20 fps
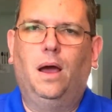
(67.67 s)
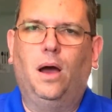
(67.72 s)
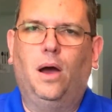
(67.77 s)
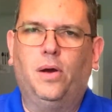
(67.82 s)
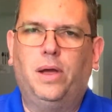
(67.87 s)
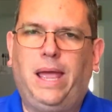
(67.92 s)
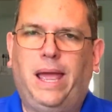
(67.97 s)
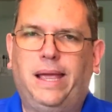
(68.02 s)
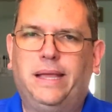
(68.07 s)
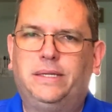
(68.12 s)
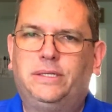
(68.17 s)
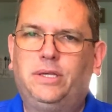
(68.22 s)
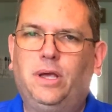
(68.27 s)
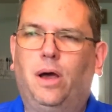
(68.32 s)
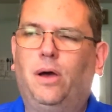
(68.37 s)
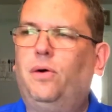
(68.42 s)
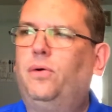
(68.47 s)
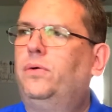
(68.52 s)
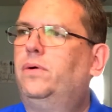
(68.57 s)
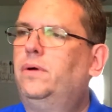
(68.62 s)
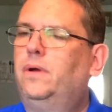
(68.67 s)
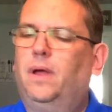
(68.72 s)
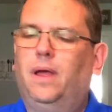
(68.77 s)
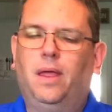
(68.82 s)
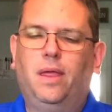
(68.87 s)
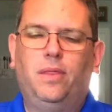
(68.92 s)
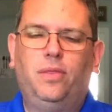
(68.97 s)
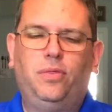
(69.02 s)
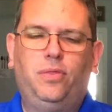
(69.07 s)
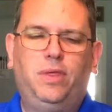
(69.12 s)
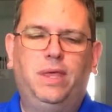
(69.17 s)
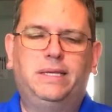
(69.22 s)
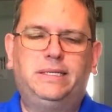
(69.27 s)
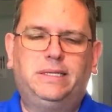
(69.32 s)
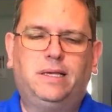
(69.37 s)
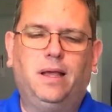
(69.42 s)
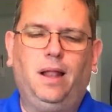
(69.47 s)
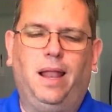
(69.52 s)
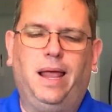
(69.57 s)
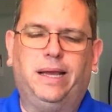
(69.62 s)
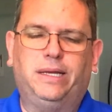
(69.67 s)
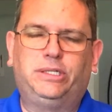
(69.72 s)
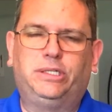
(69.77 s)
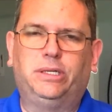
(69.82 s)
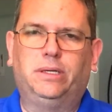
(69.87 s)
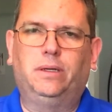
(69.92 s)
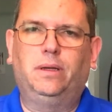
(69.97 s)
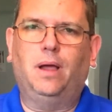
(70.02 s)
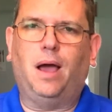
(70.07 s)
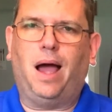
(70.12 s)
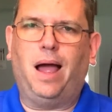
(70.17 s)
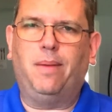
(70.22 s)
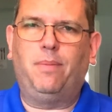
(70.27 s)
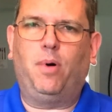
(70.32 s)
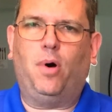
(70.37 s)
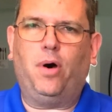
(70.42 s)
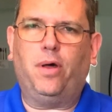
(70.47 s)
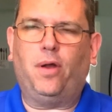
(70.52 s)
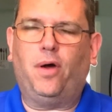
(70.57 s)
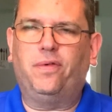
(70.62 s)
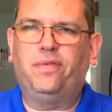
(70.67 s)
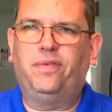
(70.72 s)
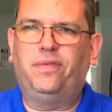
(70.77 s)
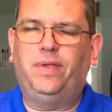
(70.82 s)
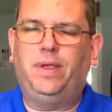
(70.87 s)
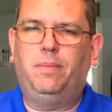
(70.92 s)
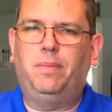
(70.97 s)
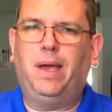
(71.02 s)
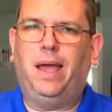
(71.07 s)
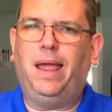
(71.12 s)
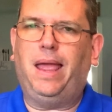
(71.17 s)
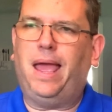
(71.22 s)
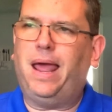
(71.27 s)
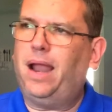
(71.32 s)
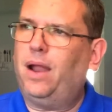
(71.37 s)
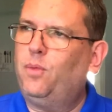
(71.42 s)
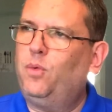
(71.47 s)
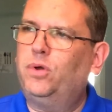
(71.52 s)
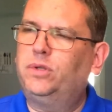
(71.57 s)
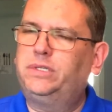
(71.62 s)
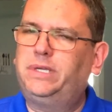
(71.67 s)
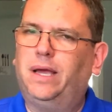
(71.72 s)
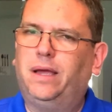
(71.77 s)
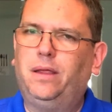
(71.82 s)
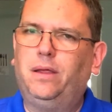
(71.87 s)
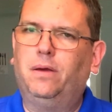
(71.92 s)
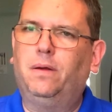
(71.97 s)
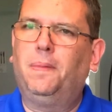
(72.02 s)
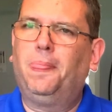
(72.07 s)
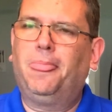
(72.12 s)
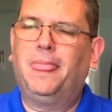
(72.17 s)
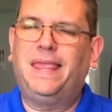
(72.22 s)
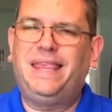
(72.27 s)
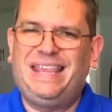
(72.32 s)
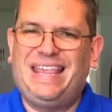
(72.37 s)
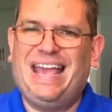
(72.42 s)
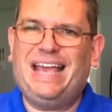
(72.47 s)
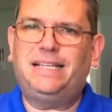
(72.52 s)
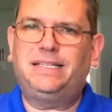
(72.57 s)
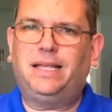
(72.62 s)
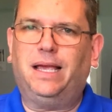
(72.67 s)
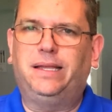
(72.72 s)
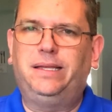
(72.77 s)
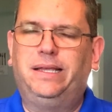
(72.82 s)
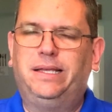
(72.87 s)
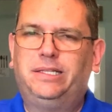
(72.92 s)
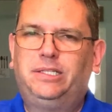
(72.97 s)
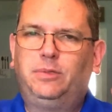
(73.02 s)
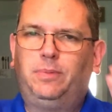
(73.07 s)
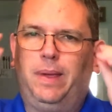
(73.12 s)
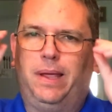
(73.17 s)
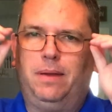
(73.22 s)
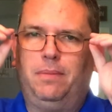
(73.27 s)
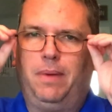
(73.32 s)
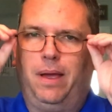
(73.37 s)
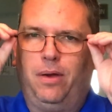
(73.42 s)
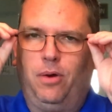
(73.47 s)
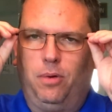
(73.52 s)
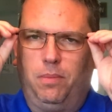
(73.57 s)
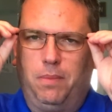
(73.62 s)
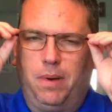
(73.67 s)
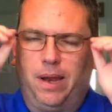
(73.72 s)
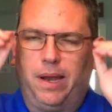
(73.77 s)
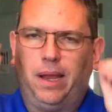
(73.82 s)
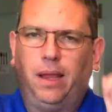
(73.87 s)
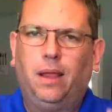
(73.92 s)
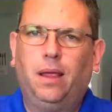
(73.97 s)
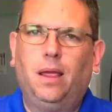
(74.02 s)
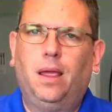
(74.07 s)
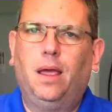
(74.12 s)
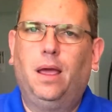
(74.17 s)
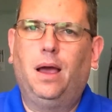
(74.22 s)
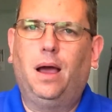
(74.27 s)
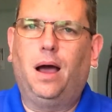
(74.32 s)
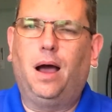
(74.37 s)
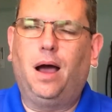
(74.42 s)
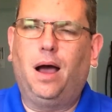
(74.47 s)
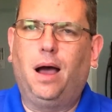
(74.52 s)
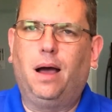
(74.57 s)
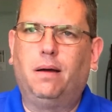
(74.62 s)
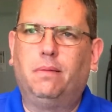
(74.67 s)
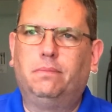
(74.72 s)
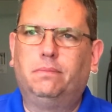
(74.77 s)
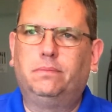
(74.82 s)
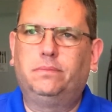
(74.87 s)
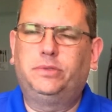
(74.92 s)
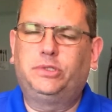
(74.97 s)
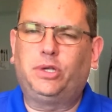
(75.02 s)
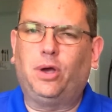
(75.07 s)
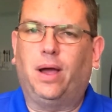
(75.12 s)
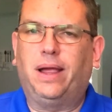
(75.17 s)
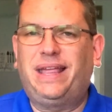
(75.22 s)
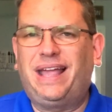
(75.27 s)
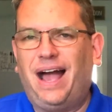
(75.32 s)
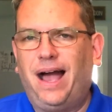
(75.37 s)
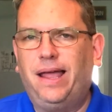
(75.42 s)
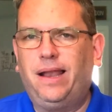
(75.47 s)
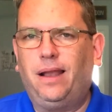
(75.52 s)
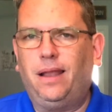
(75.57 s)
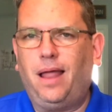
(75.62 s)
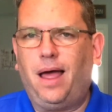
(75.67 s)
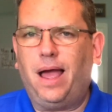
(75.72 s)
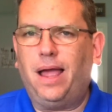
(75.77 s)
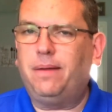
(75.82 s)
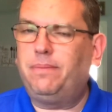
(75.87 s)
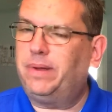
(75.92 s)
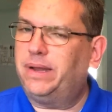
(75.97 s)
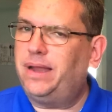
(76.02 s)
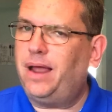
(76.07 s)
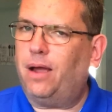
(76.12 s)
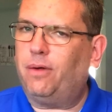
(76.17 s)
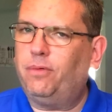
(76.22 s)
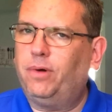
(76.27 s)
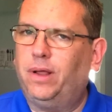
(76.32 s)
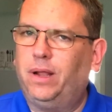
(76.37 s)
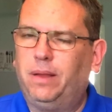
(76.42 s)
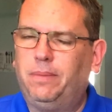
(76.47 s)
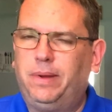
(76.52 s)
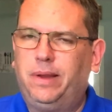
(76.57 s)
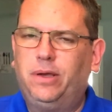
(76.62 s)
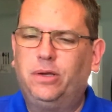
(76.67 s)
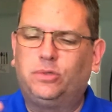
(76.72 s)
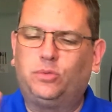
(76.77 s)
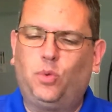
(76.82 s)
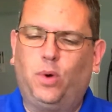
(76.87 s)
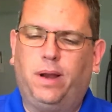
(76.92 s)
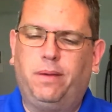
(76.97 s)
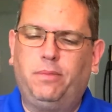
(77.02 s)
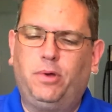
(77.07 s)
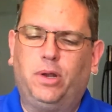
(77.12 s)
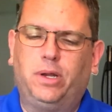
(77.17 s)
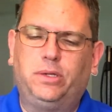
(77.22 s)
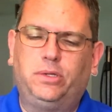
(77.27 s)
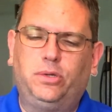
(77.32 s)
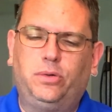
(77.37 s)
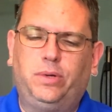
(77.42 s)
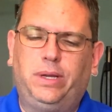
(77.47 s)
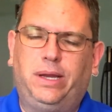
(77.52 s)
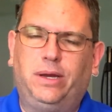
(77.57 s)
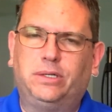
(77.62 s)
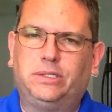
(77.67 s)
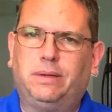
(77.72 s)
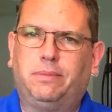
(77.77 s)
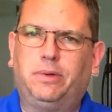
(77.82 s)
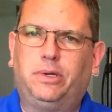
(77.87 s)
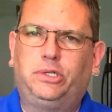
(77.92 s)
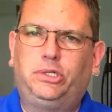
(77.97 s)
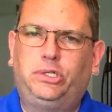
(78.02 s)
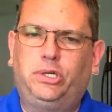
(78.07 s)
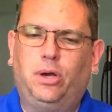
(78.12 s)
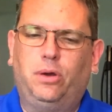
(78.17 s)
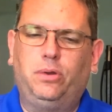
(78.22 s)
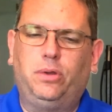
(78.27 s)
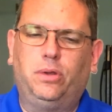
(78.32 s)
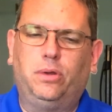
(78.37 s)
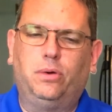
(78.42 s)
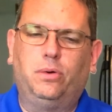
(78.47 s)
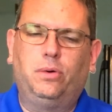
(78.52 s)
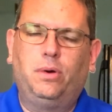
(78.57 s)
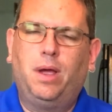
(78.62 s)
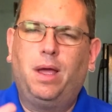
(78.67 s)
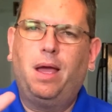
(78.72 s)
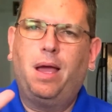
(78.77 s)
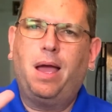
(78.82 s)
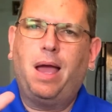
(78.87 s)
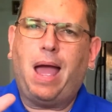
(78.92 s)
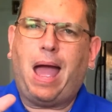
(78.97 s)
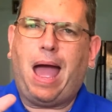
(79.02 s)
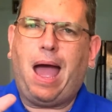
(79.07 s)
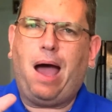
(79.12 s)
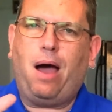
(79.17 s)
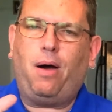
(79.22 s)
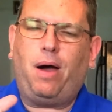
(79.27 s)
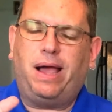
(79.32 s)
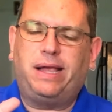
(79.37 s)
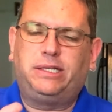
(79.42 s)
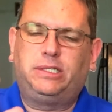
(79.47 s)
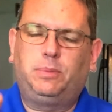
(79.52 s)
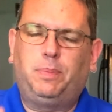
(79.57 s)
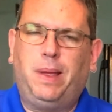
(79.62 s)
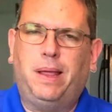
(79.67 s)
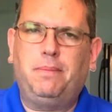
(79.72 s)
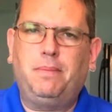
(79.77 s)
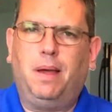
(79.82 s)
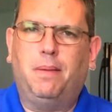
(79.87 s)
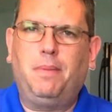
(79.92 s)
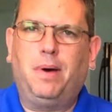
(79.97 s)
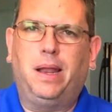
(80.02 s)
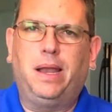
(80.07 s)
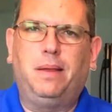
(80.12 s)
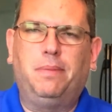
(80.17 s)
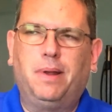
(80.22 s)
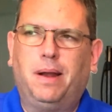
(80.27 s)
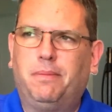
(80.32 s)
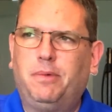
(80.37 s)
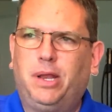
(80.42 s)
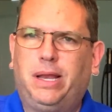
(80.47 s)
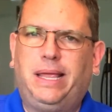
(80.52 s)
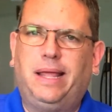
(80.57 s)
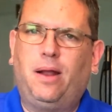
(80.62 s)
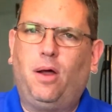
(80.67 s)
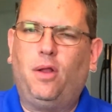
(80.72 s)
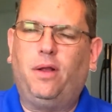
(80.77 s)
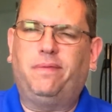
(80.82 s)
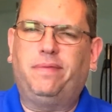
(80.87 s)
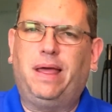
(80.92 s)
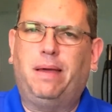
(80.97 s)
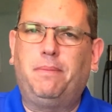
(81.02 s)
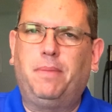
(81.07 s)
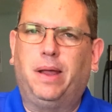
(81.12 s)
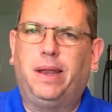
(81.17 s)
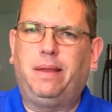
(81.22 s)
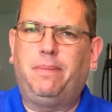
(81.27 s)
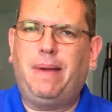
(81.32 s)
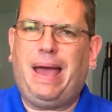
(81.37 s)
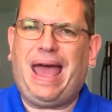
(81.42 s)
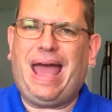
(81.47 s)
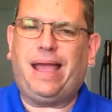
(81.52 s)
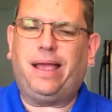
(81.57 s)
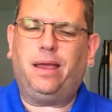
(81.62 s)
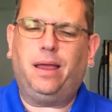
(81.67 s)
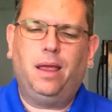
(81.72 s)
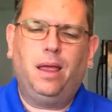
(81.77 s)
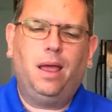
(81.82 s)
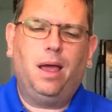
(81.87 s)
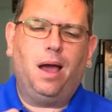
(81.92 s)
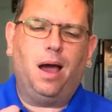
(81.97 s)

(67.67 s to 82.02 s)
Okay, so this collection I bought off of eBay, and I will tell you, yes, I did spend my own money. So I kind of lied, but not really, because what I'm going to do here is I'm going to show you how I spent my money, but I'm going to get all of that money back.